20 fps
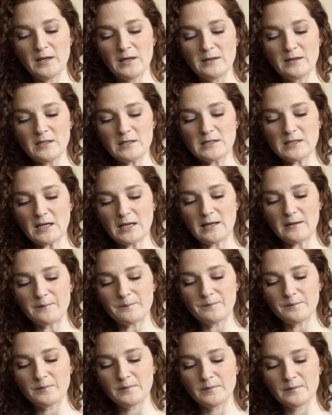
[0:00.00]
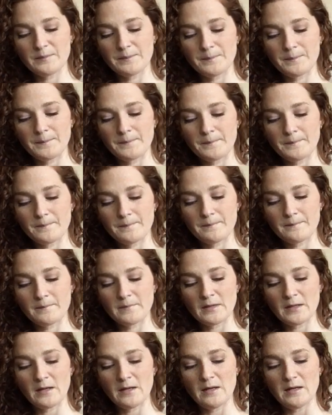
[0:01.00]
This time,
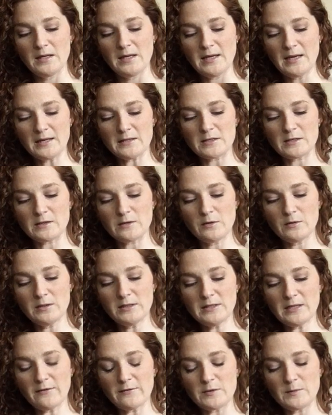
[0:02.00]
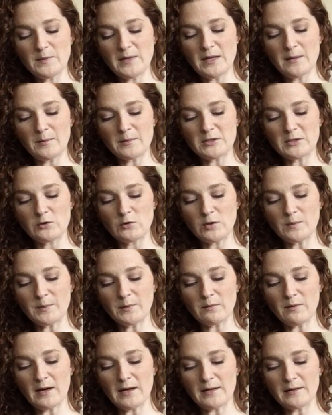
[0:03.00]
he had slowed enough to be able to grip a
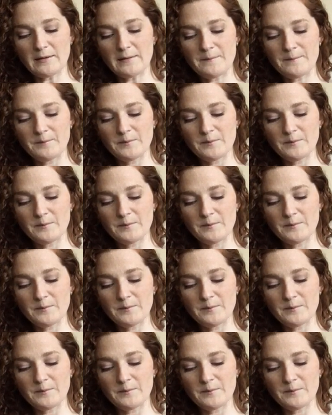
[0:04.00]
rung.